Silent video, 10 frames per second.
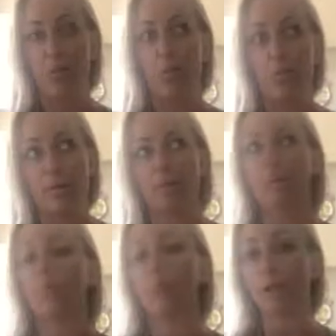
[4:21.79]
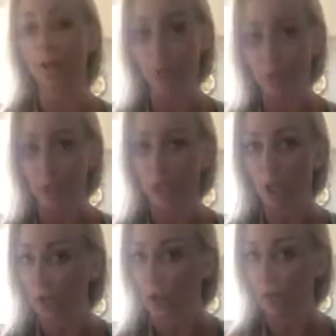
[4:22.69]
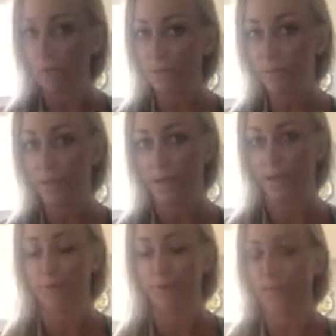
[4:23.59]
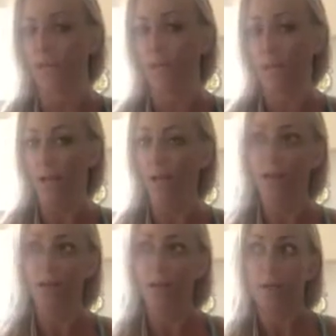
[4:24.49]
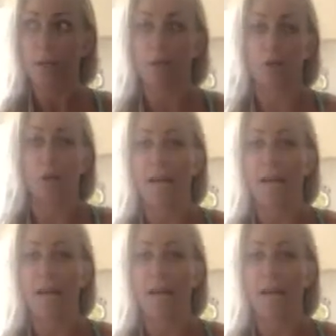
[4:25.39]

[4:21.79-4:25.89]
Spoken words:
Women typically overeat carbs. It's kind of just our